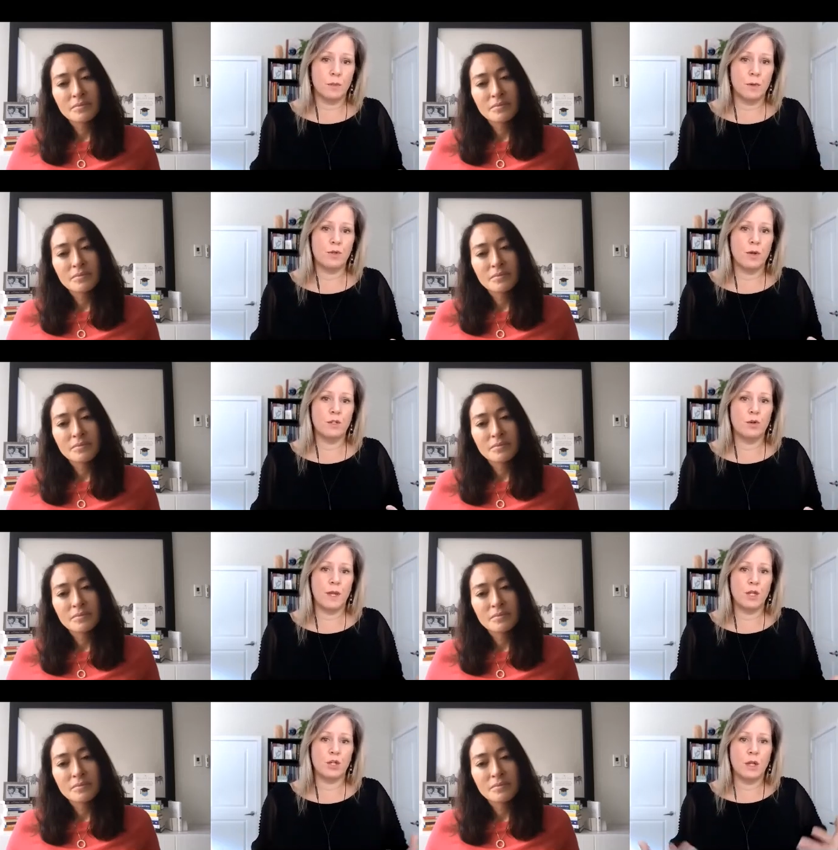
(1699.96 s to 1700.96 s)
Speaker 1: is about
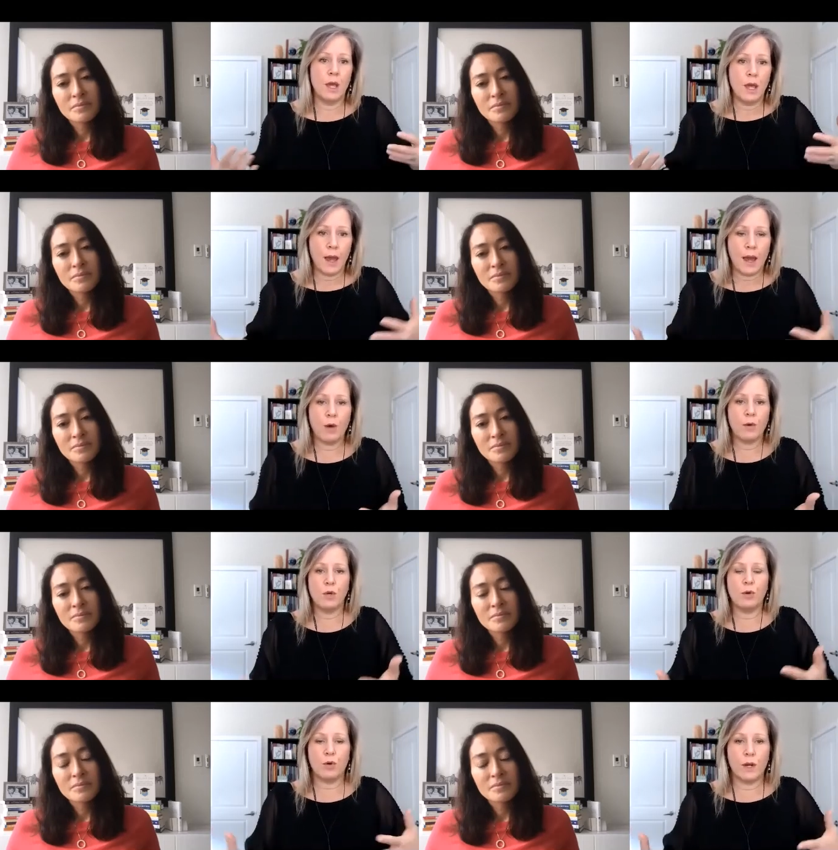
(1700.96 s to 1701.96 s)
transformation how are
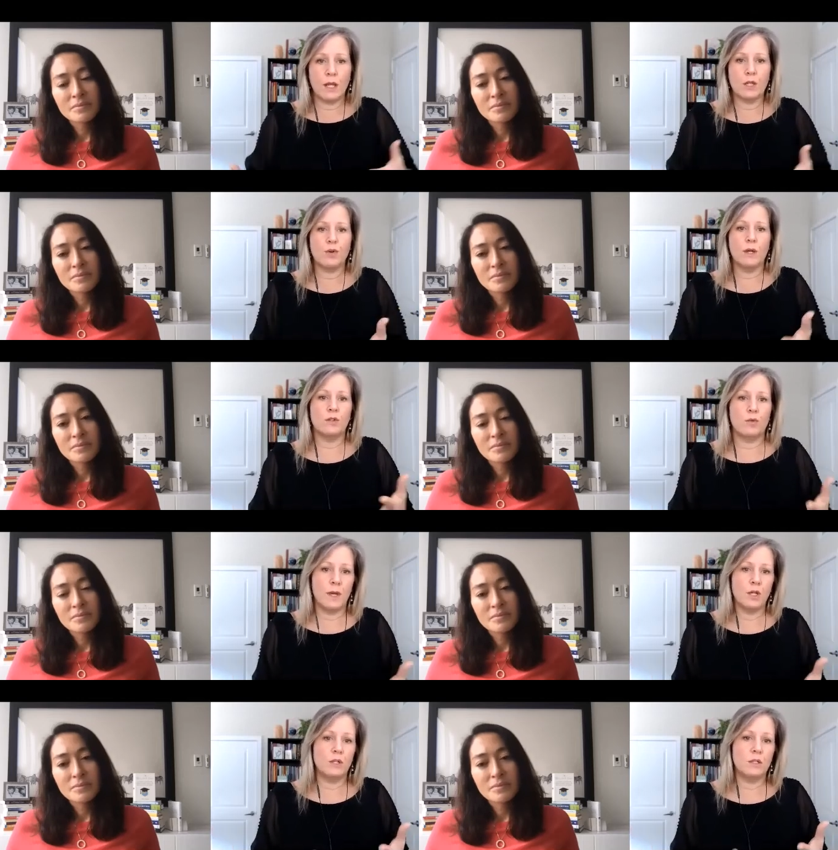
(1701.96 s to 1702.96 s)
you creating
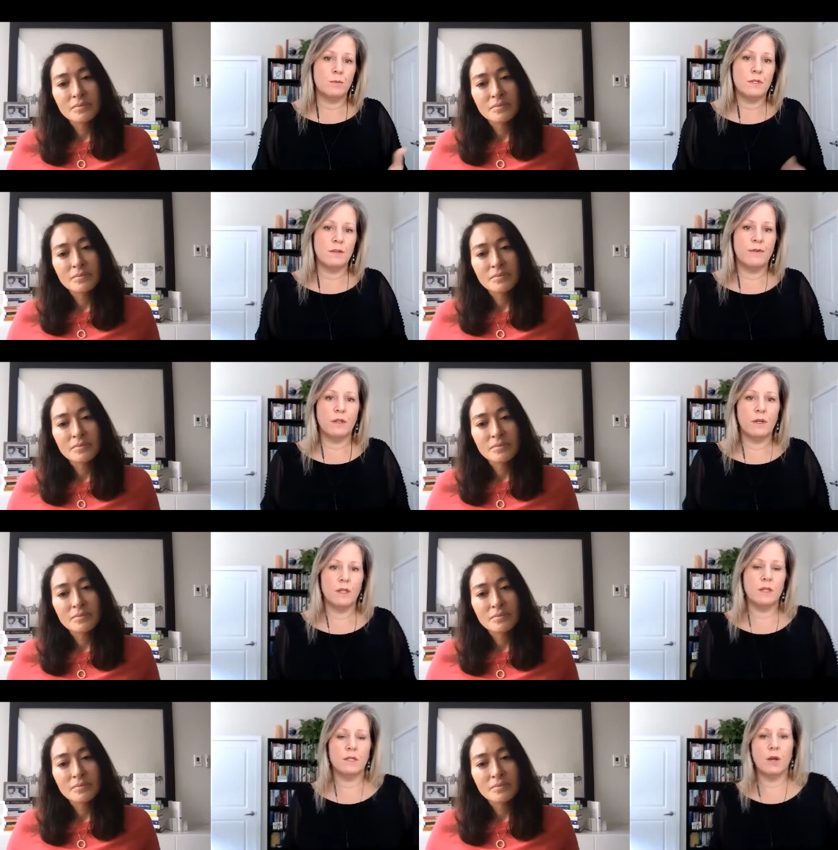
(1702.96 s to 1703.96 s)
transformation
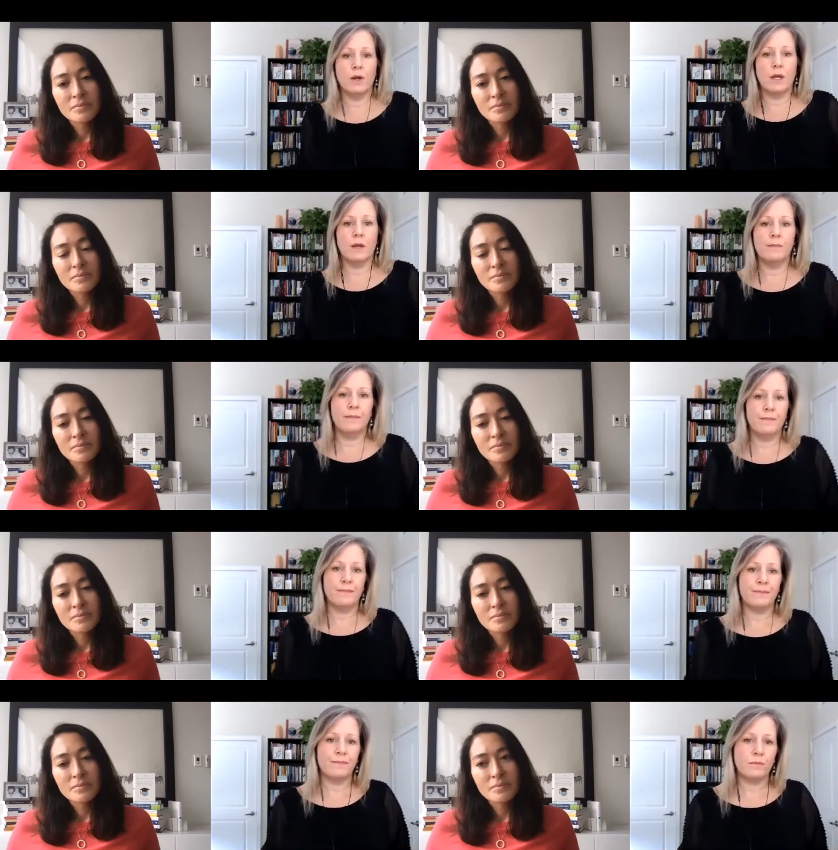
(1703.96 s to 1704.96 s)
specifically in this area
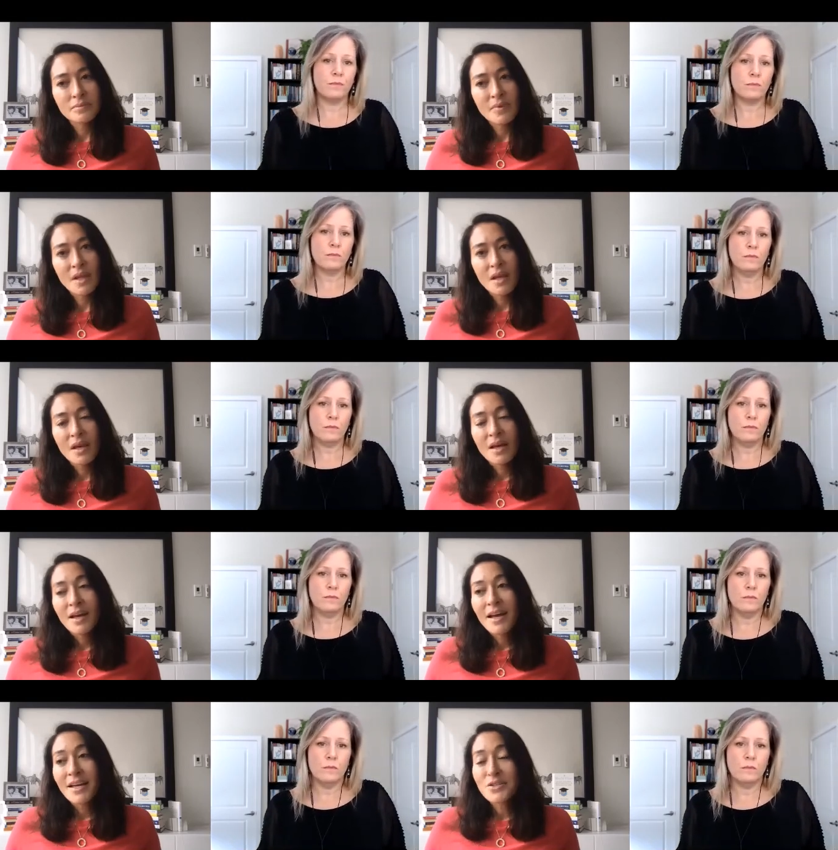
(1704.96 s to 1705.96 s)

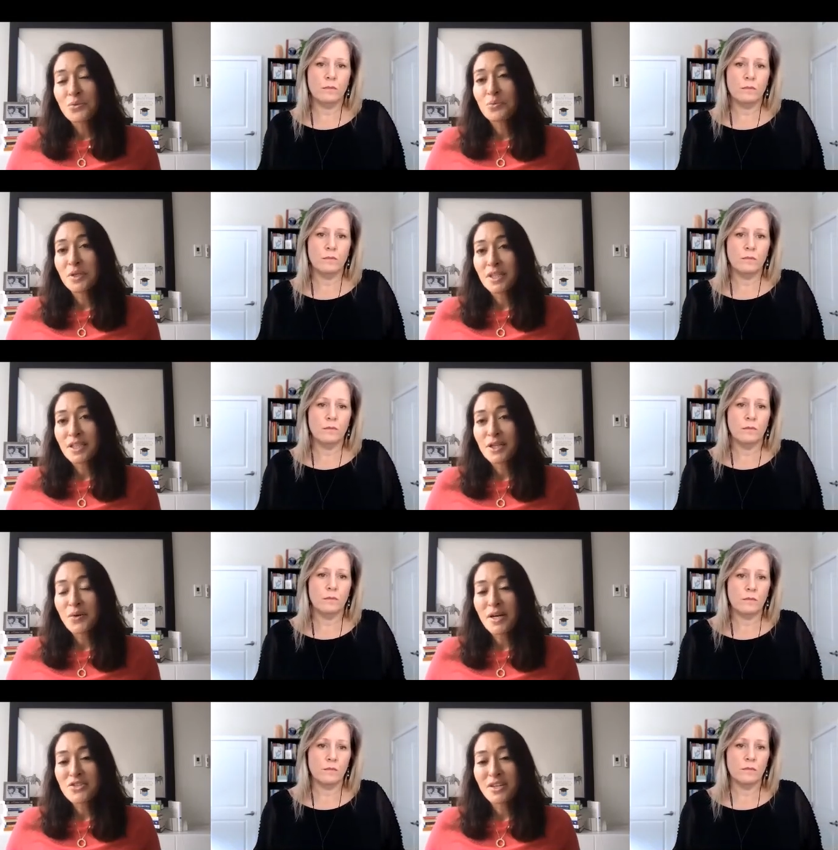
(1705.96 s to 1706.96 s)
Speaker 2: it's a really good
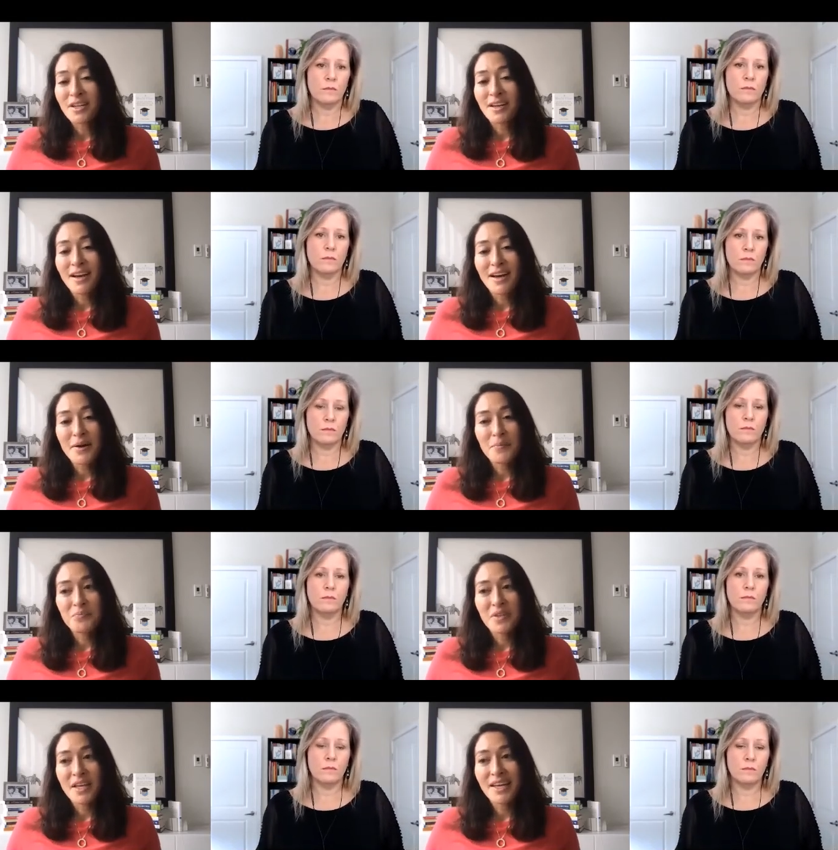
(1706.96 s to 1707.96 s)
question.
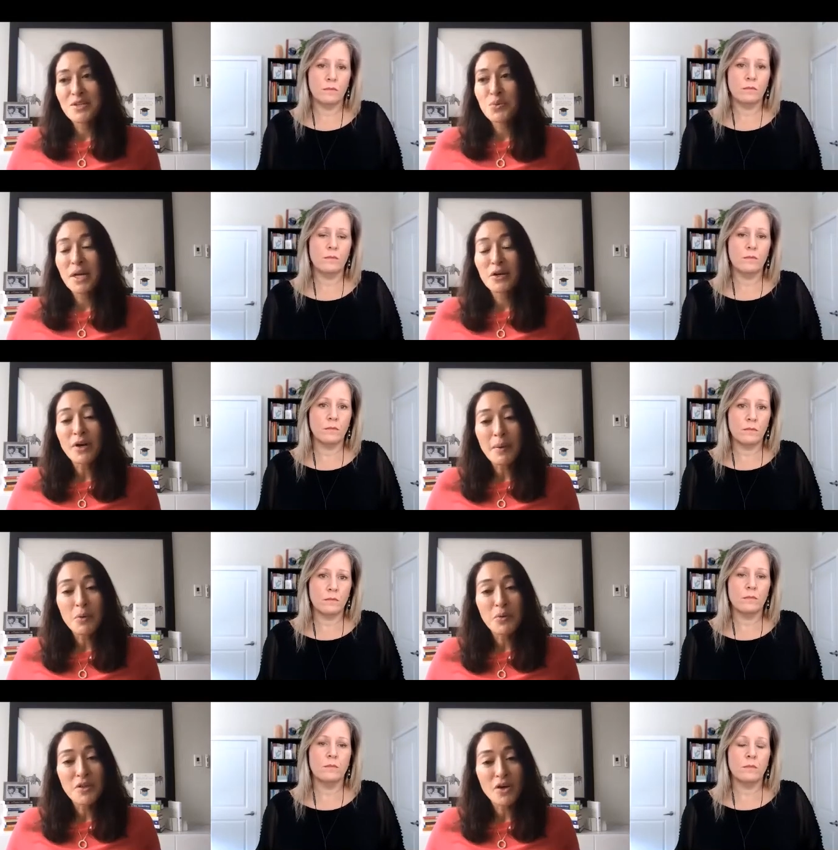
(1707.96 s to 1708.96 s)
Um, and it's one I grapple
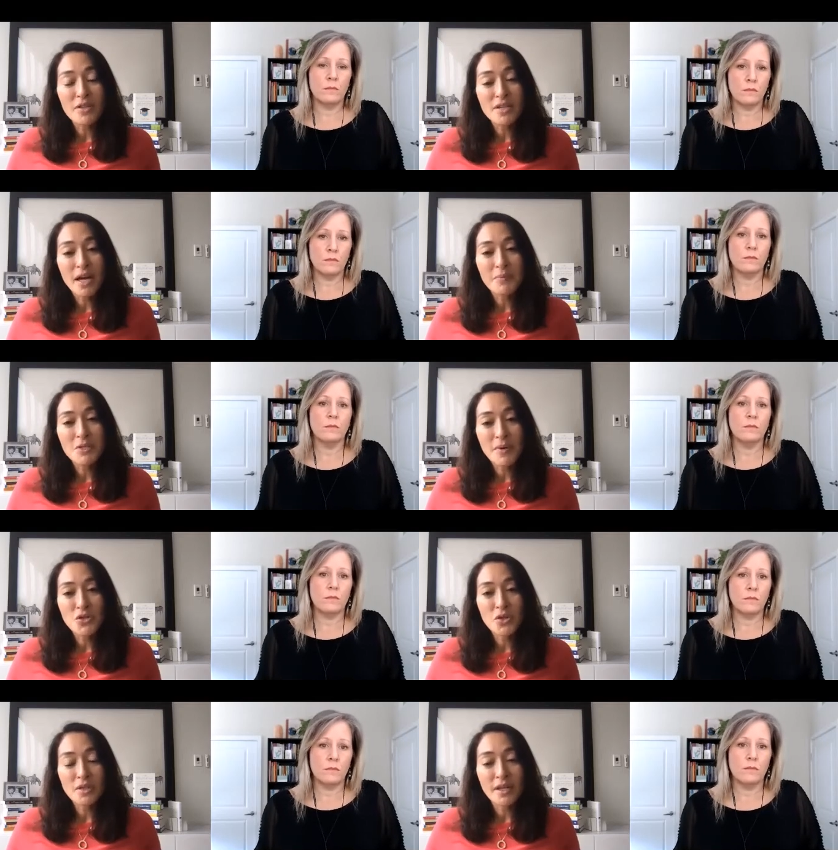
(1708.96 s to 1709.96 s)
with all the time,
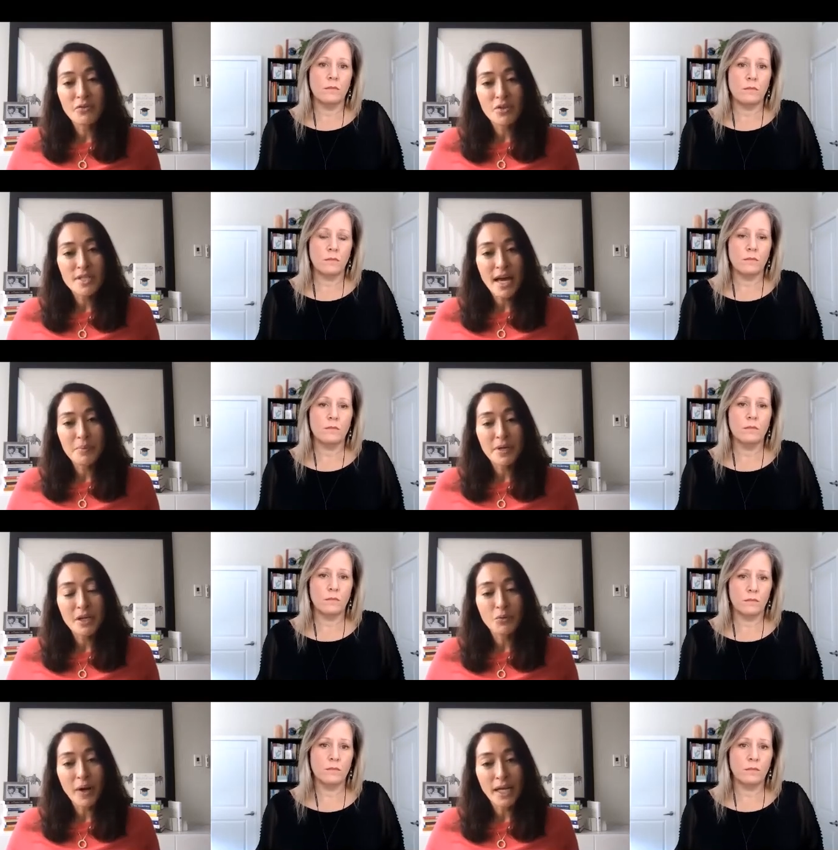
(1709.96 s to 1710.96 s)
especially in light of what's
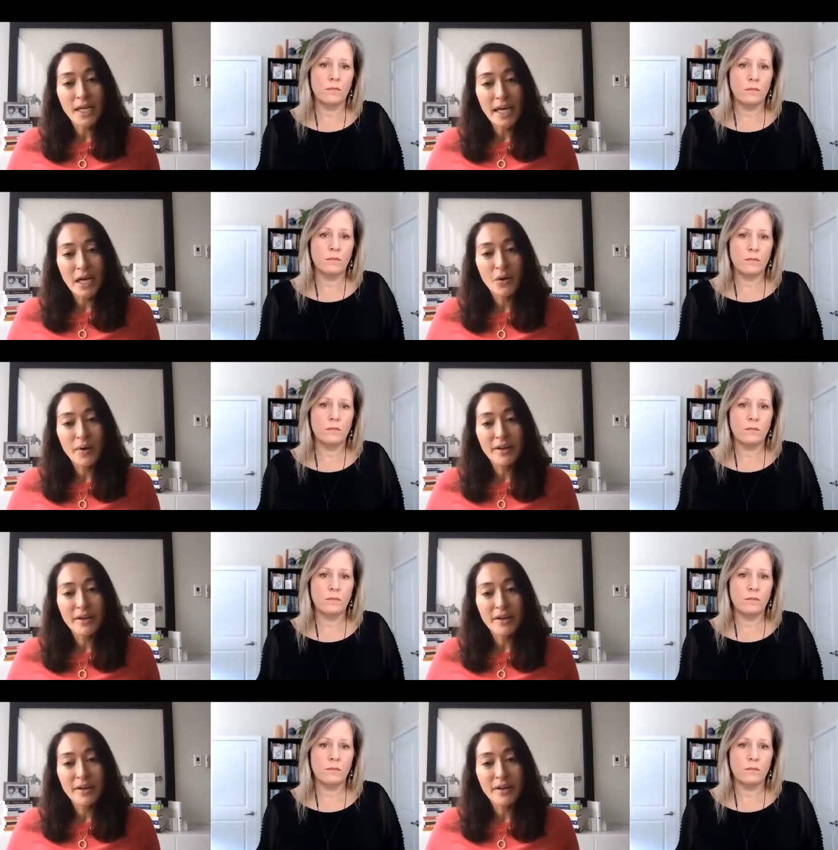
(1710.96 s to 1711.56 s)
happening right now. I